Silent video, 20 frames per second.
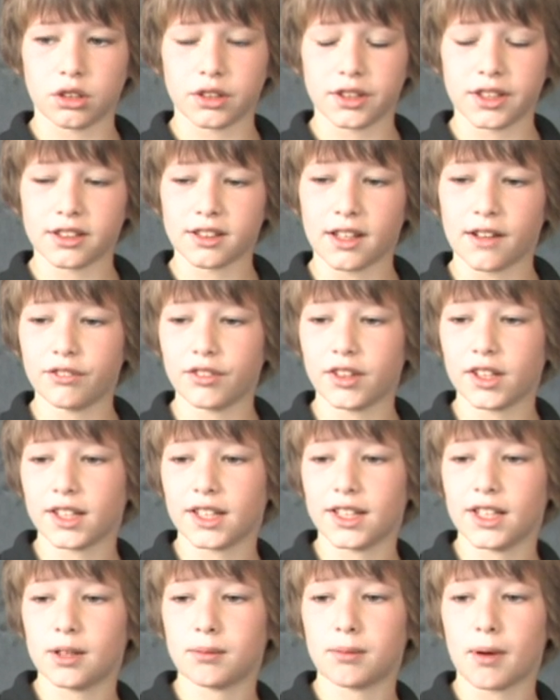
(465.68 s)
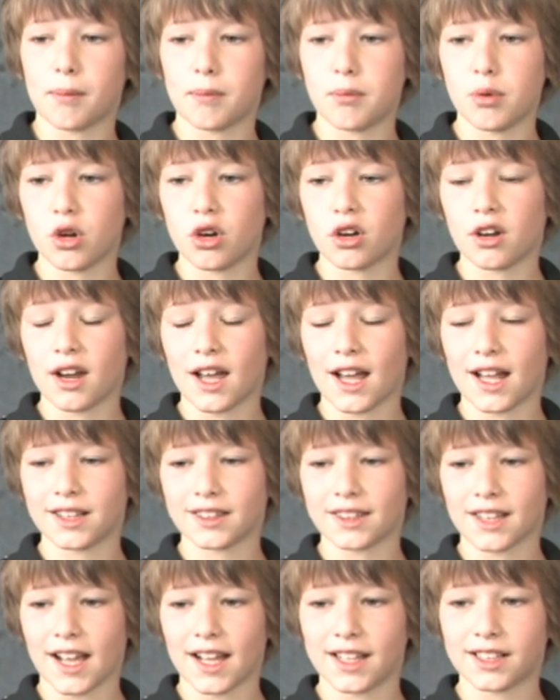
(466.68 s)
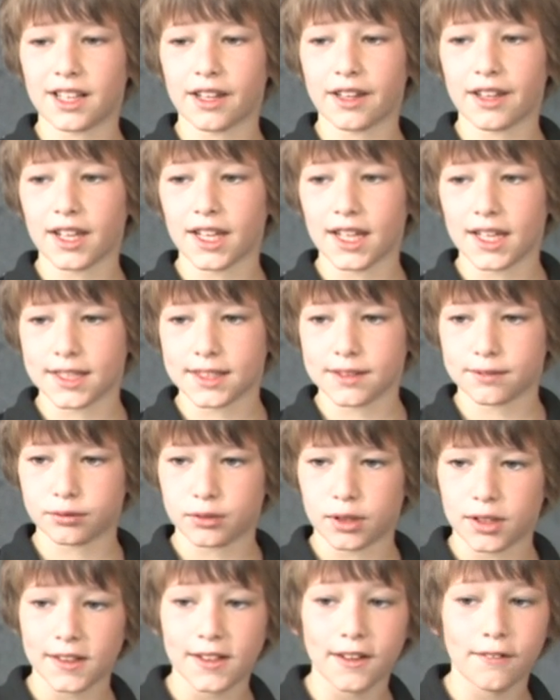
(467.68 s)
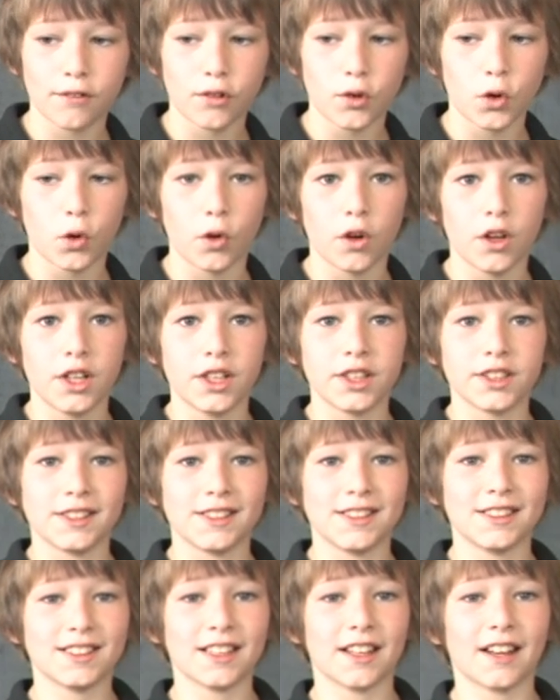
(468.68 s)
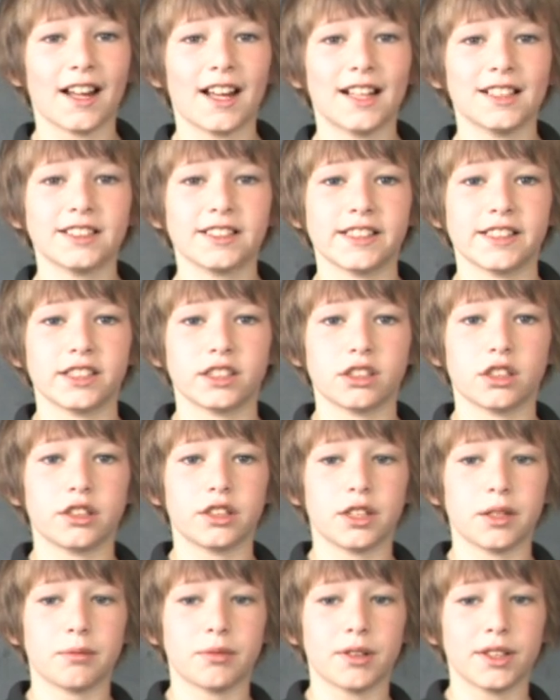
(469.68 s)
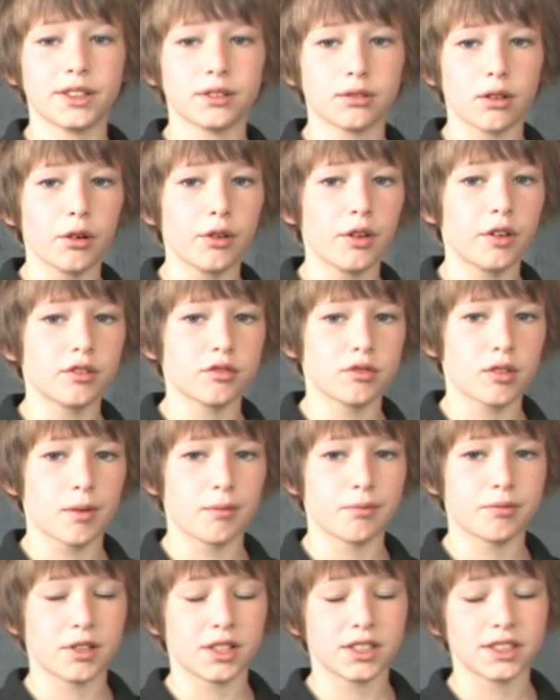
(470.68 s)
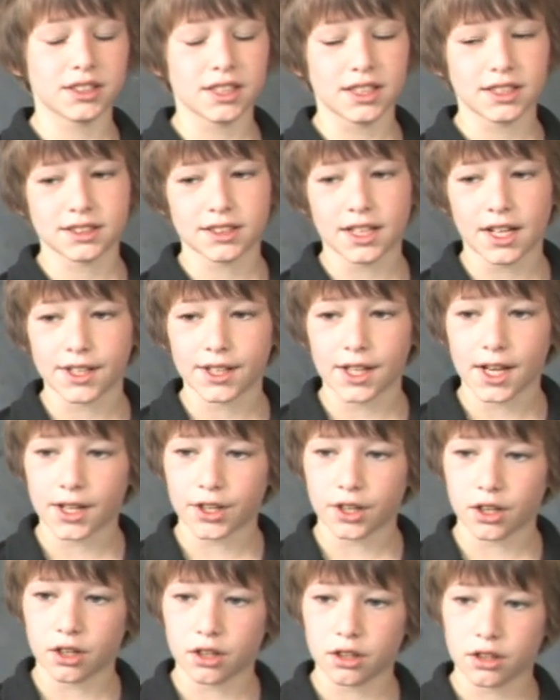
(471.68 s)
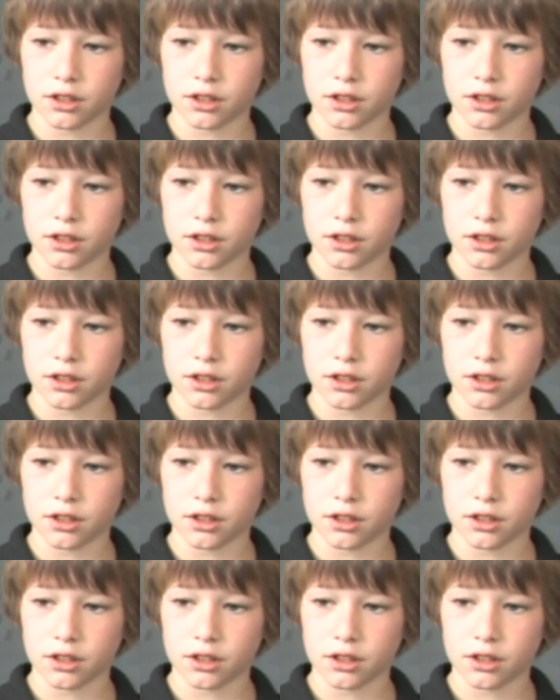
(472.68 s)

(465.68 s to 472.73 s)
They lived at Kinneil, but poor Anne died at the age of twenty-four. She's an ancestor to Prince William's mum, Princess Diana.